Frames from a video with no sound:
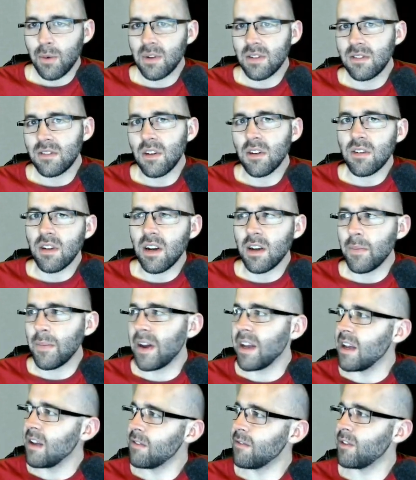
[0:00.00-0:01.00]
then we're going to start talking
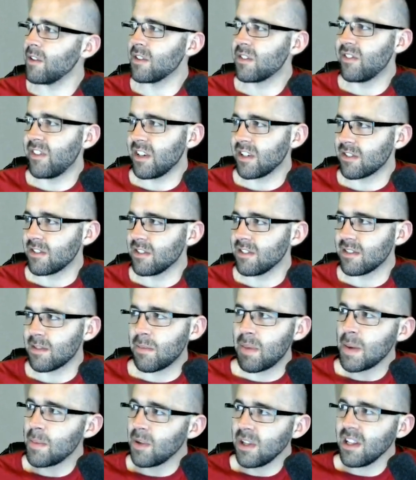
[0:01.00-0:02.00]
about inverse functions.
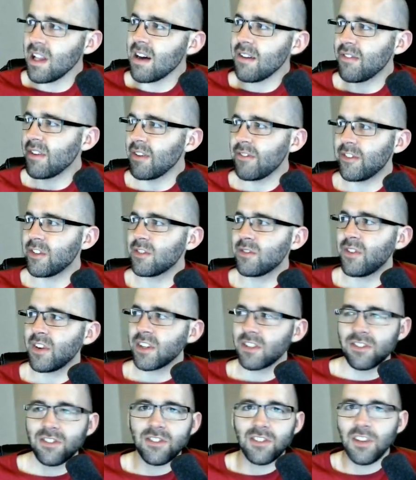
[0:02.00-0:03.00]
And people love inverse
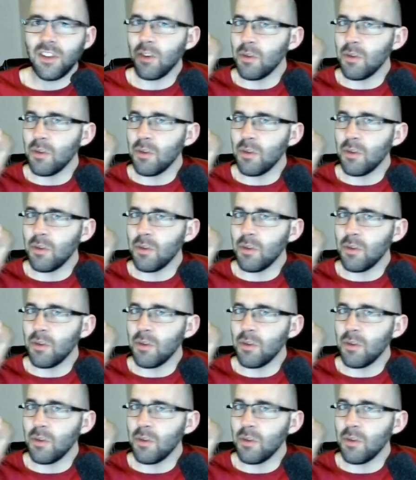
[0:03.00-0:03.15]
functions.